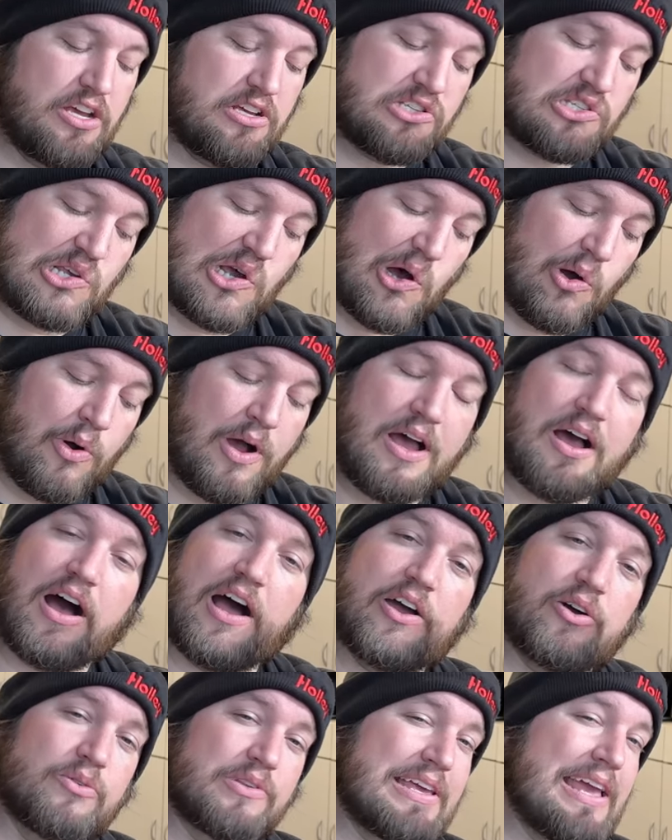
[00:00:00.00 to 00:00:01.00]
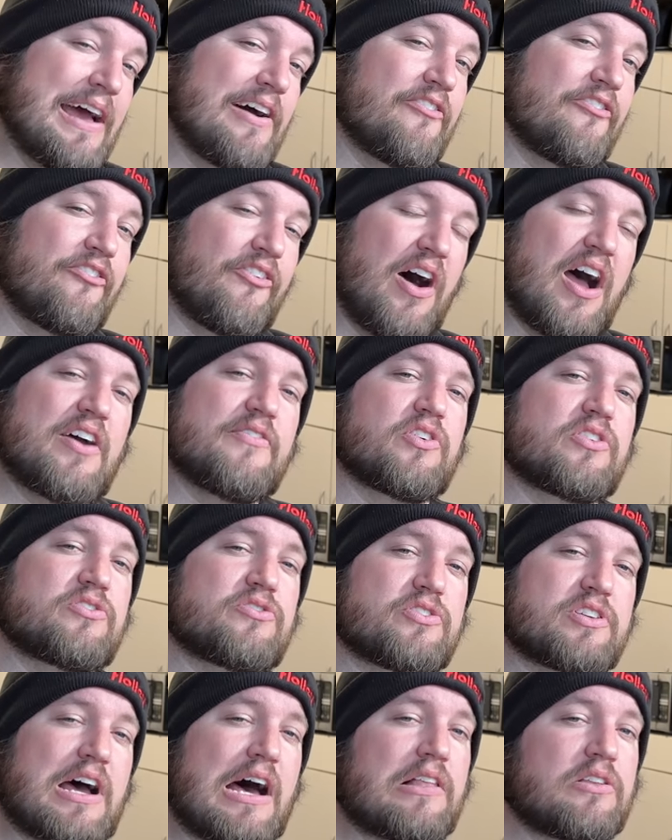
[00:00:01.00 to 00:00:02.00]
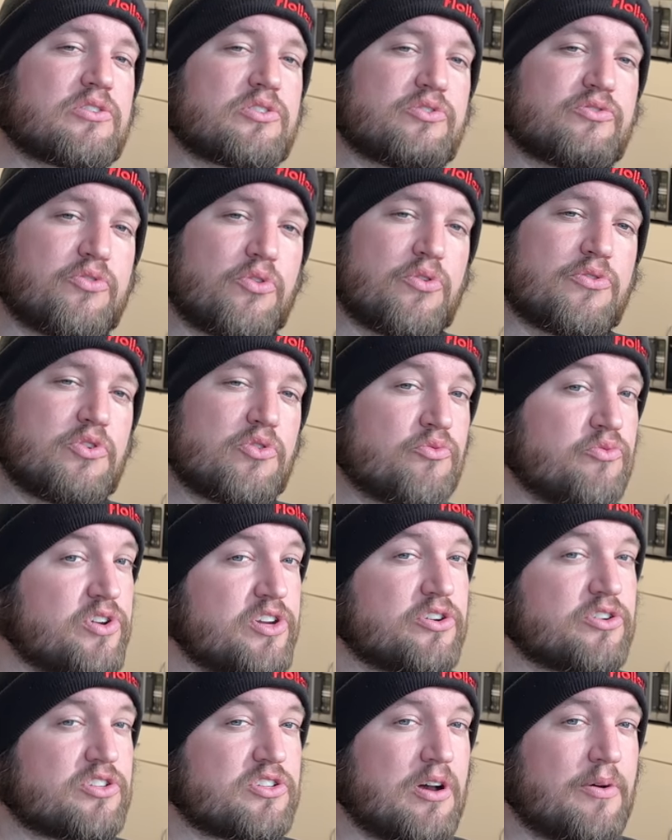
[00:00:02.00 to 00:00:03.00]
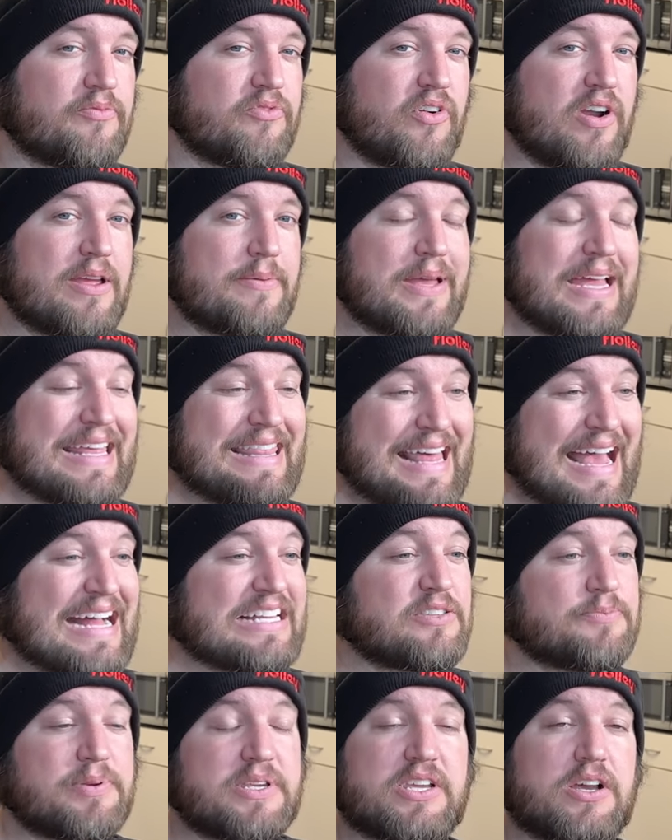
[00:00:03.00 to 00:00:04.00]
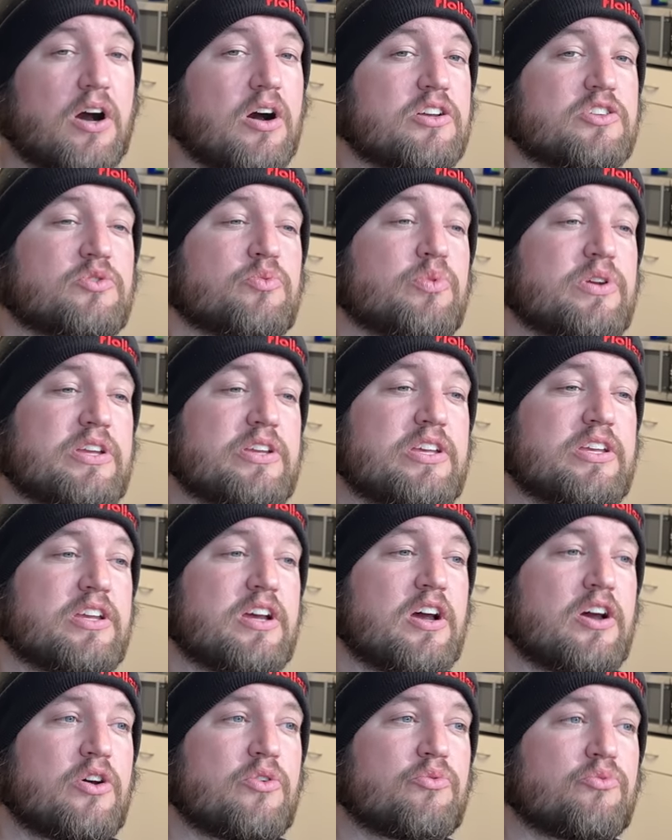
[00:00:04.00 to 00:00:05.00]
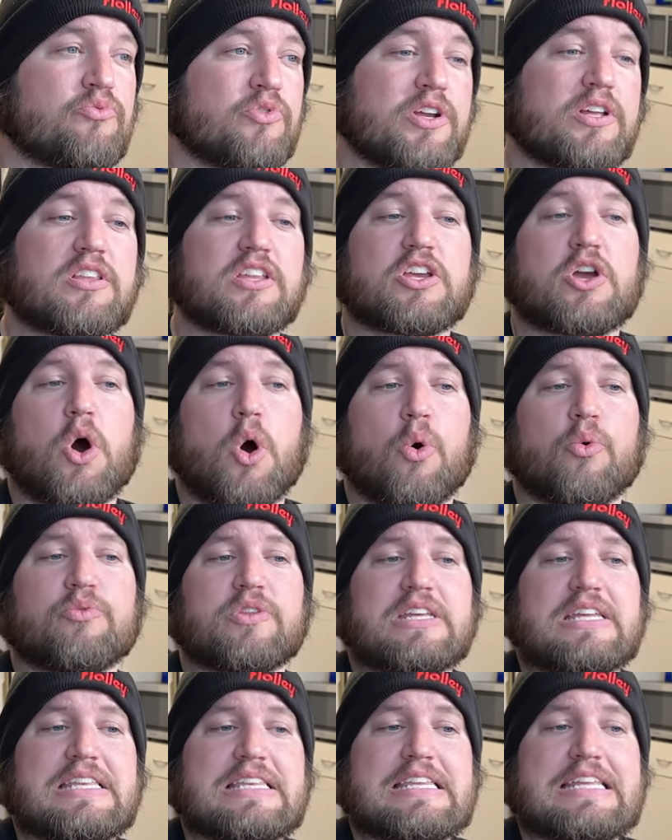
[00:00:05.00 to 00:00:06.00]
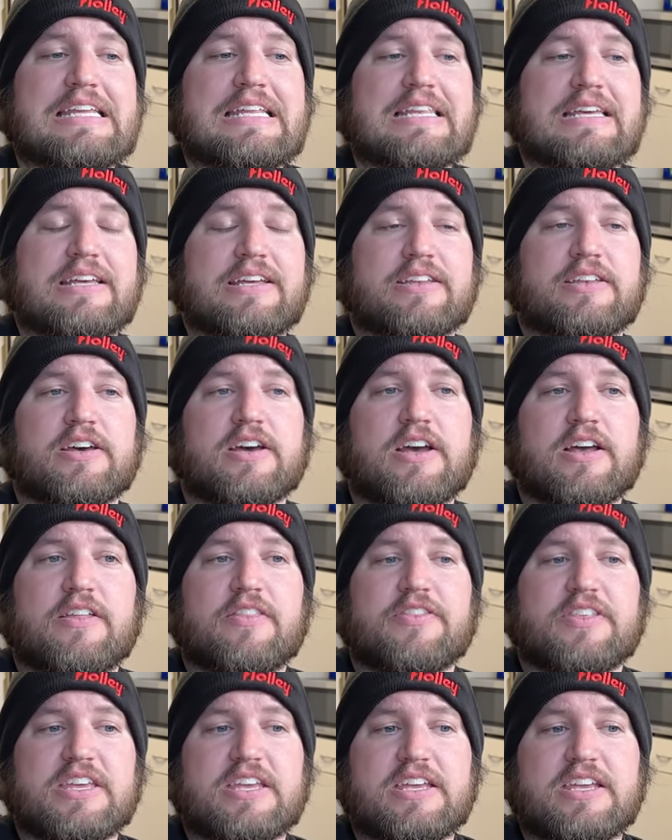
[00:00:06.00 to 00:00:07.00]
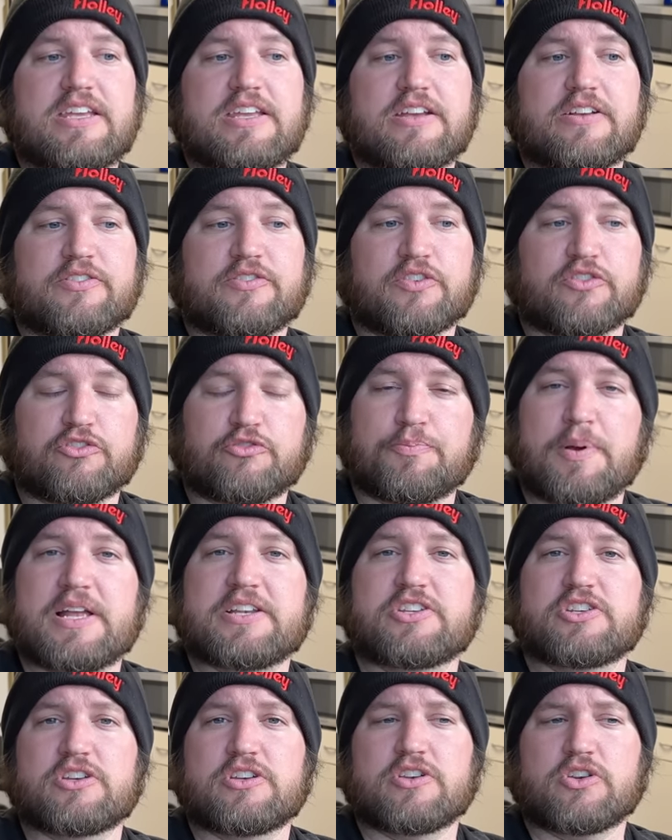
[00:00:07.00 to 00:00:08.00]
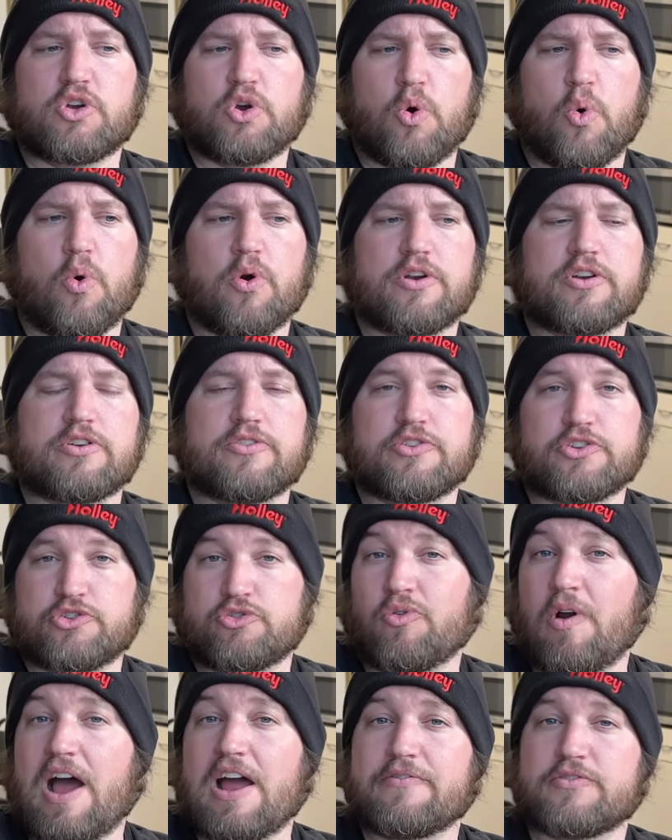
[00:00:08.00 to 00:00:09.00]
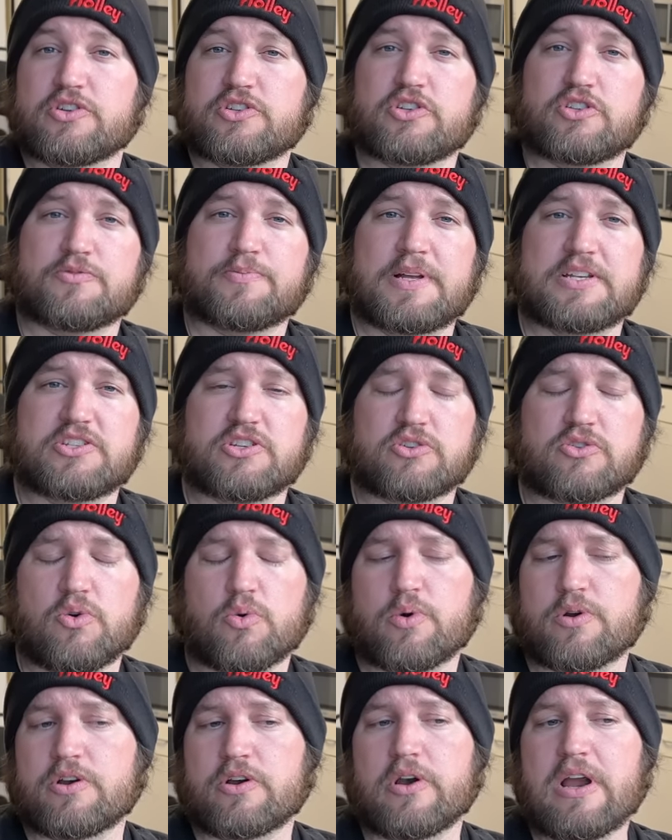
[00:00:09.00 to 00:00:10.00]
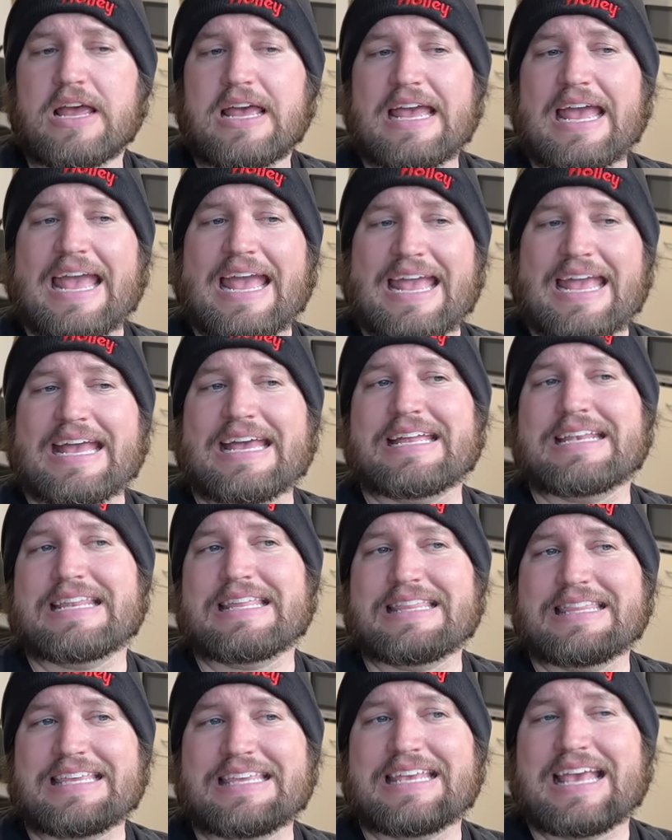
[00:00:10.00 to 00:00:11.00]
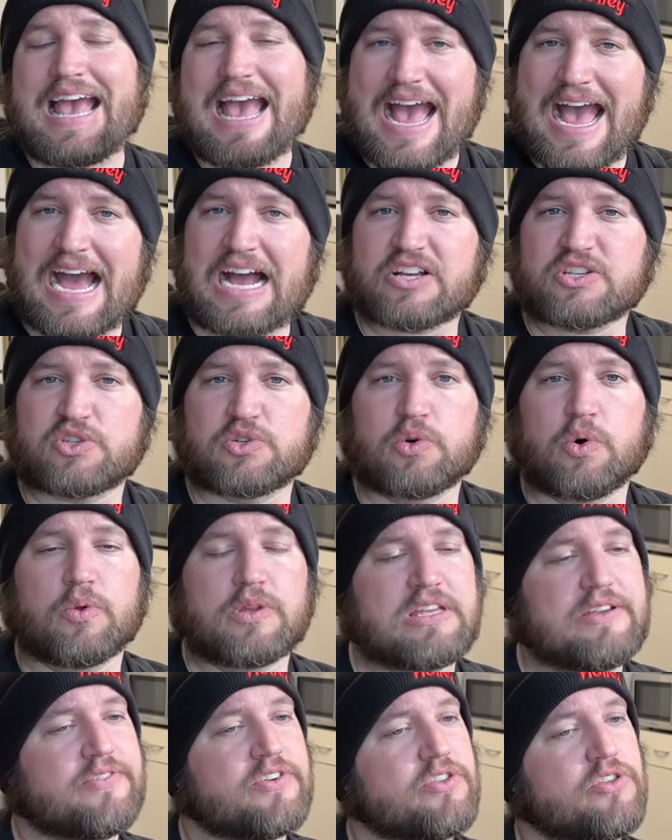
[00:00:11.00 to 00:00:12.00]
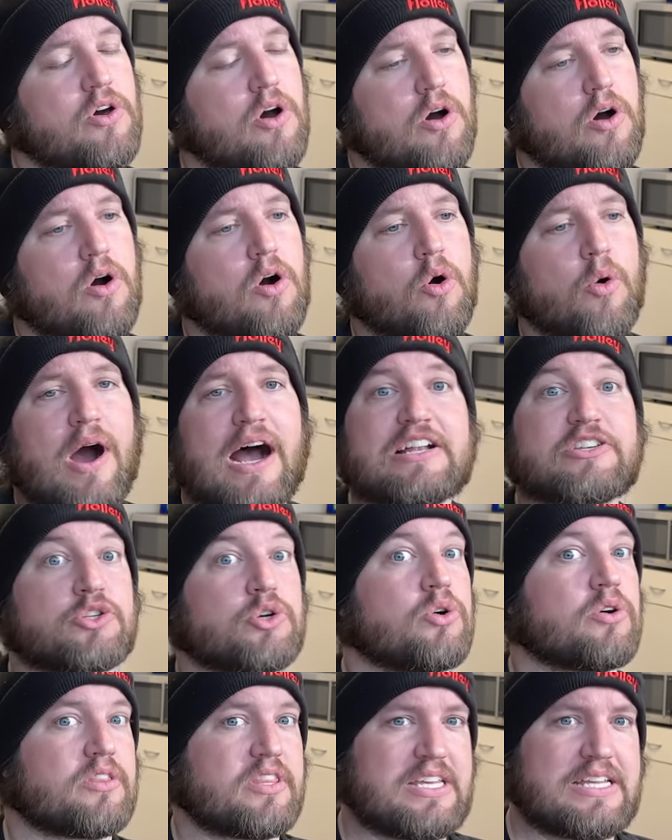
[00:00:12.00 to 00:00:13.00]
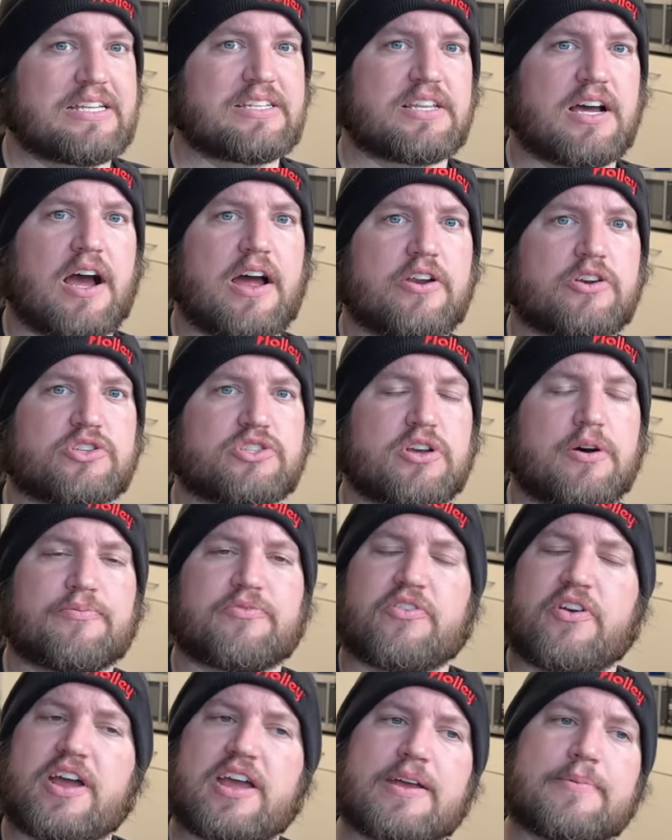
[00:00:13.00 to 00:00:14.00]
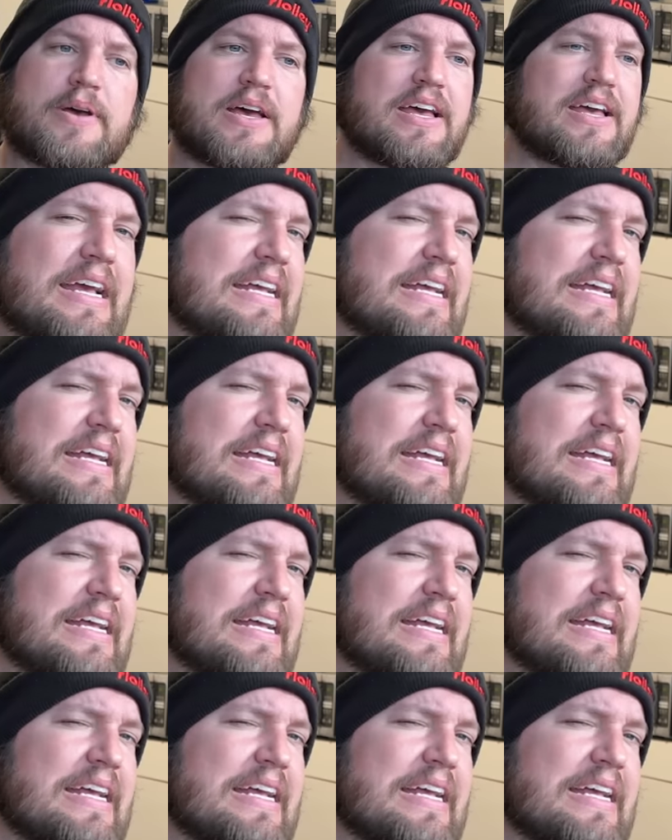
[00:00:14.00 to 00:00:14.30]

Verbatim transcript: So I only have $500 for the rear subframe and that's because we really only needed the suspension corner, the driver suspension corner, and the axle, even though I took the entire subframe.